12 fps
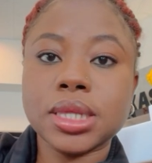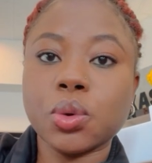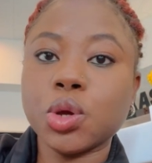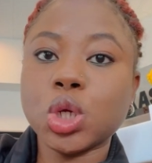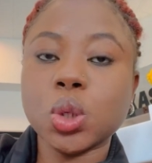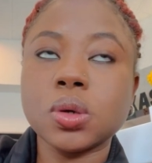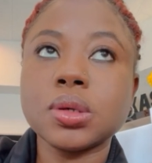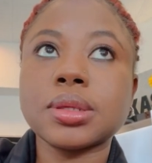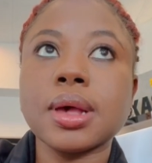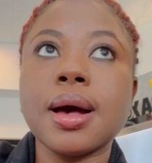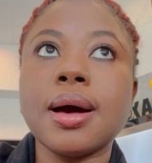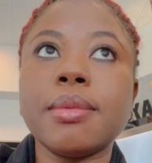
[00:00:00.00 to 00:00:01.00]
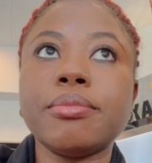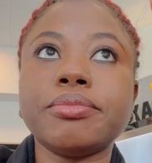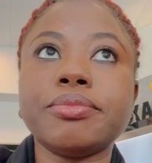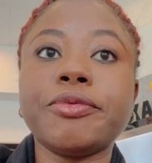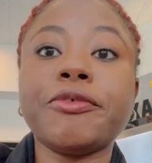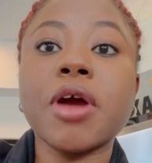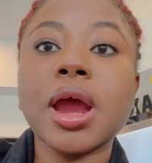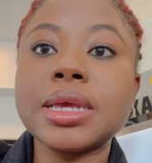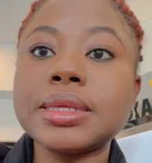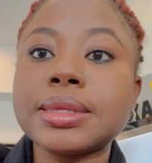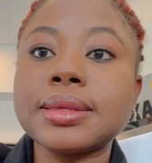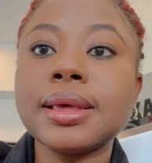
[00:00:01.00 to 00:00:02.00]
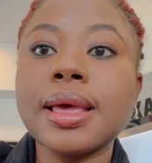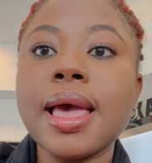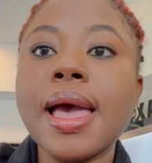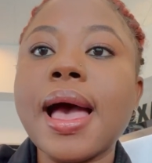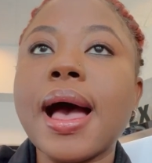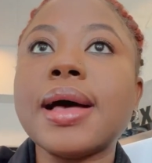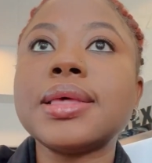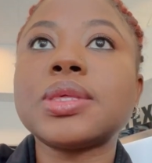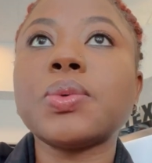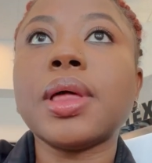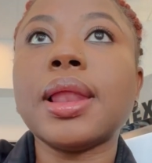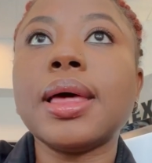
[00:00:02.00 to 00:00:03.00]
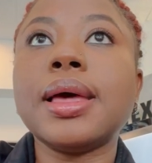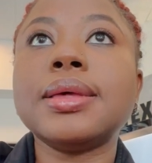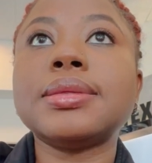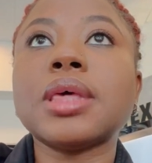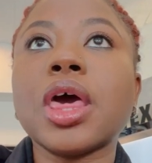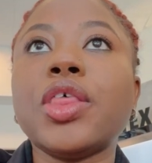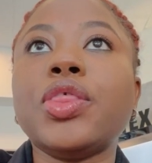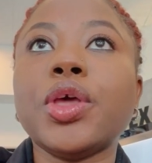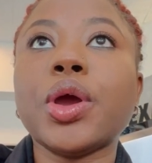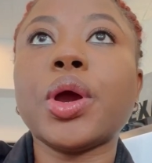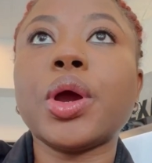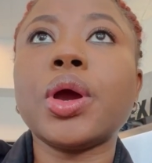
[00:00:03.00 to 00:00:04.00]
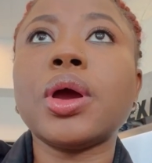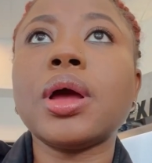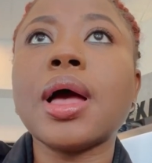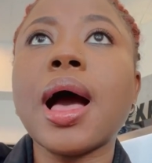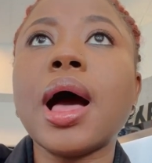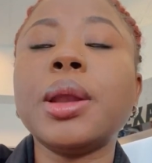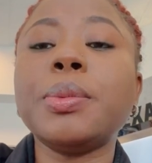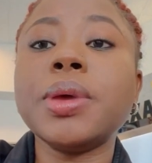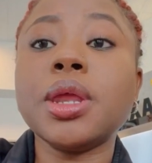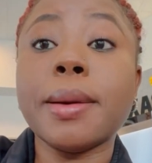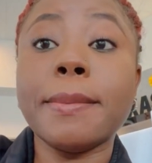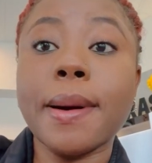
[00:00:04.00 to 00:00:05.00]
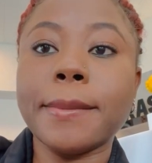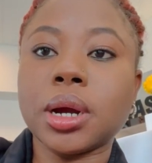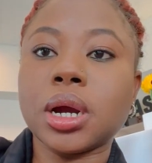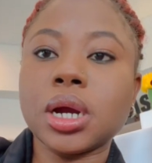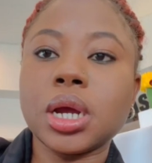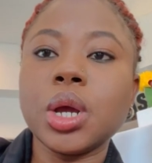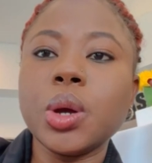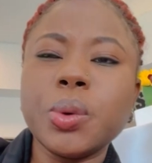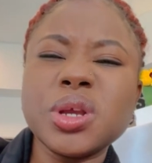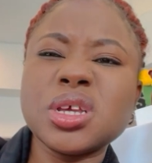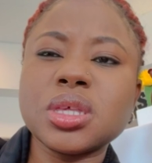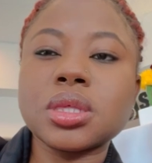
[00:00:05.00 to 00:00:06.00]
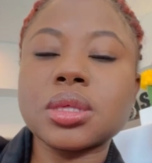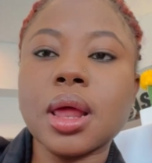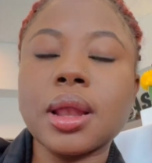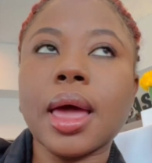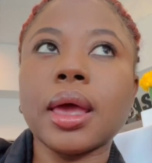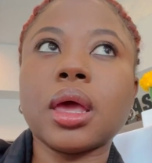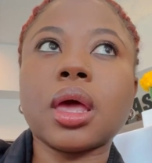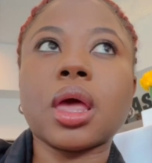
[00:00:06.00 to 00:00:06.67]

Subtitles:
So we chose fries as well as their jalapeno bomber, which is like